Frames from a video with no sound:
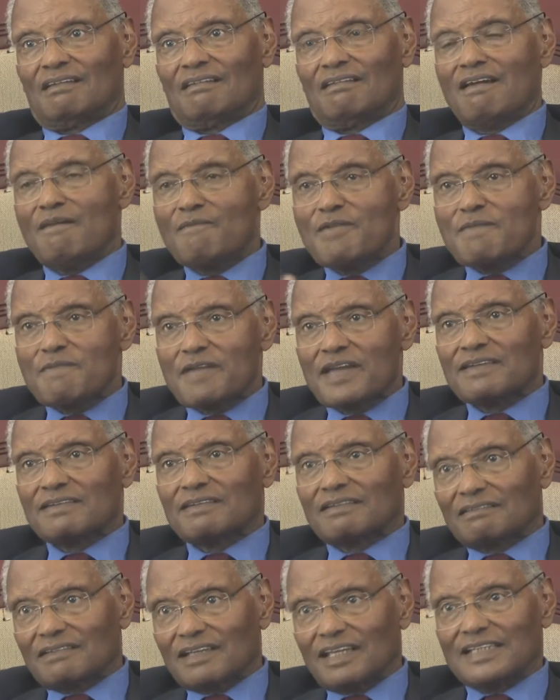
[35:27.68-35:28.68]
Namibian
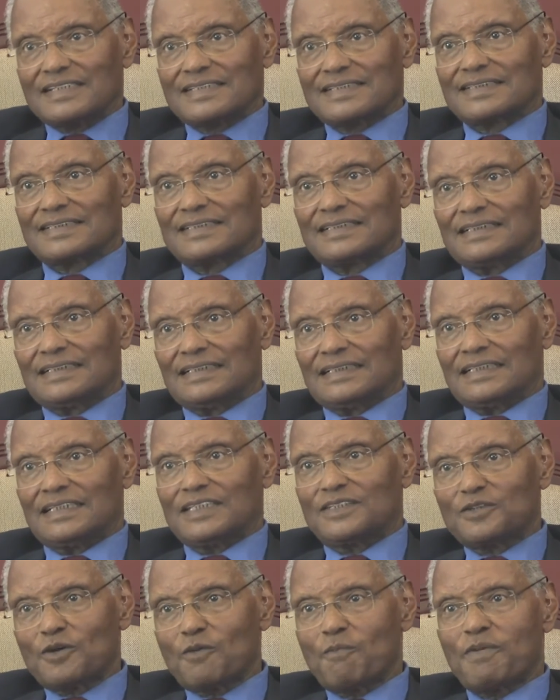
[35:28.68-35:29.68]
case.
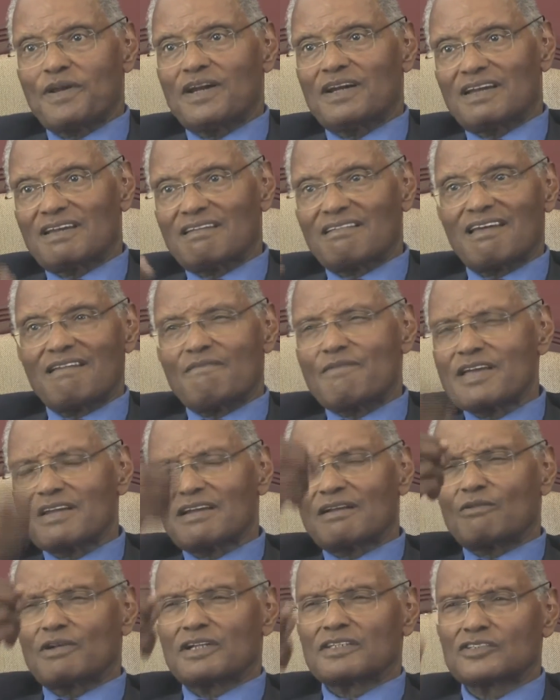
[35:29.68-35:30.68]
Ethiopia and
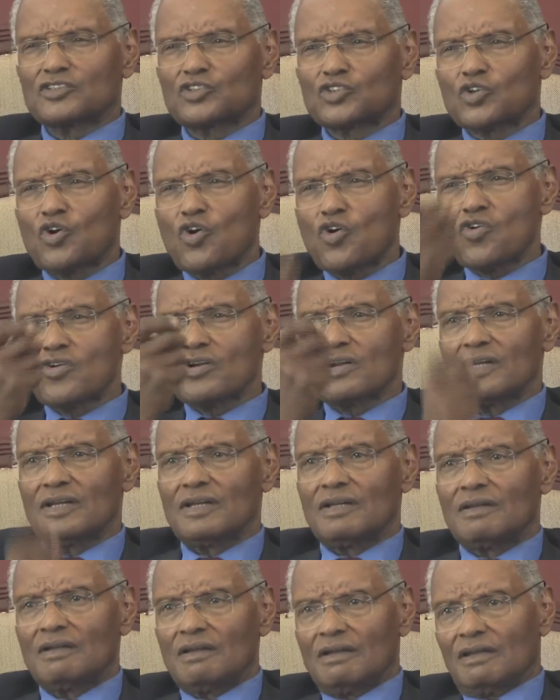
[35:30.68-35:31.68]
Liberia were the sole
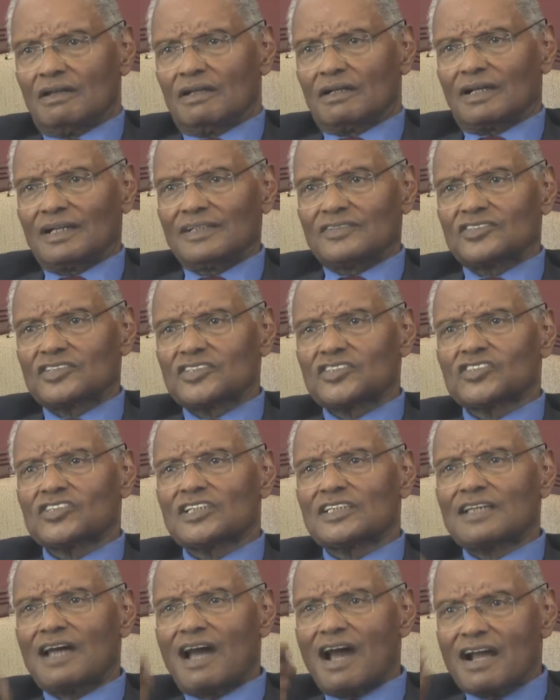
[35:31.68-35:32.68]
countries
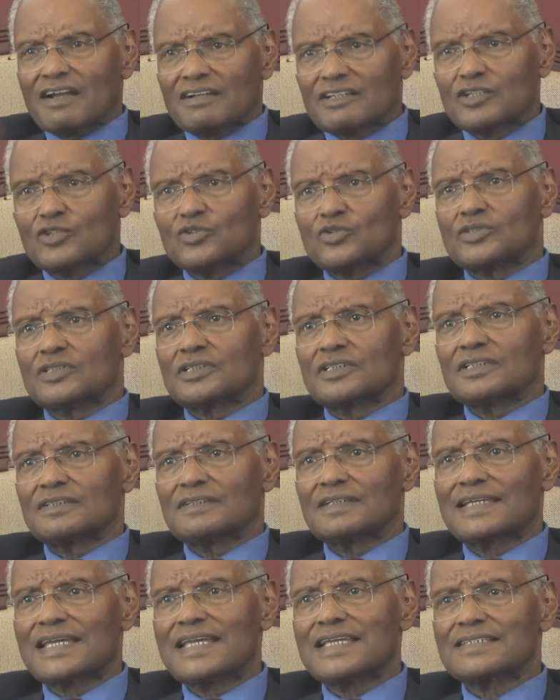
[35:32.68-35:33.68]
that argued the
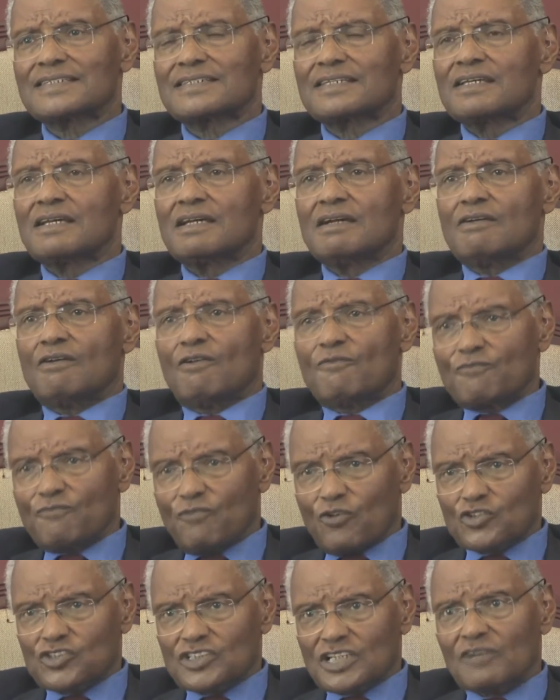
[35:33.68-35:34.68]
case
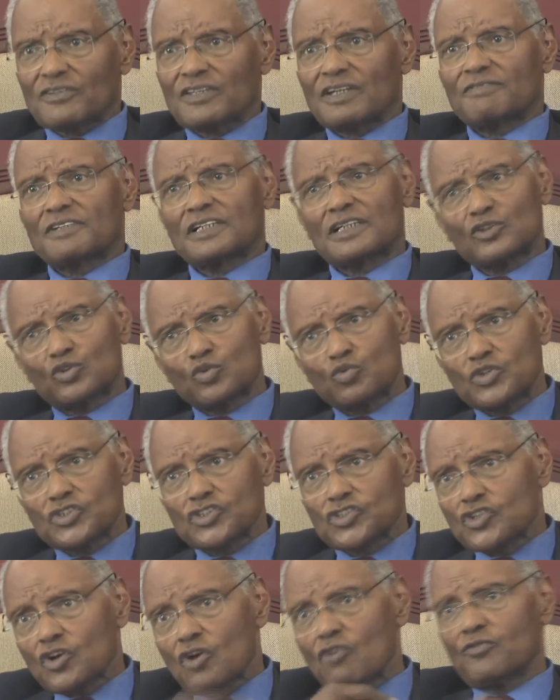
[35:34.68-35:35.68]
for South Africa to
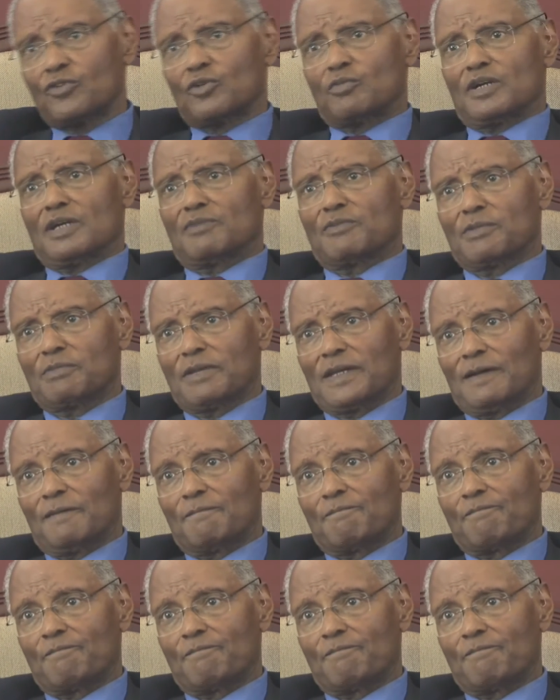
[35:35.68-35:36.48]
withdraw from Namibia.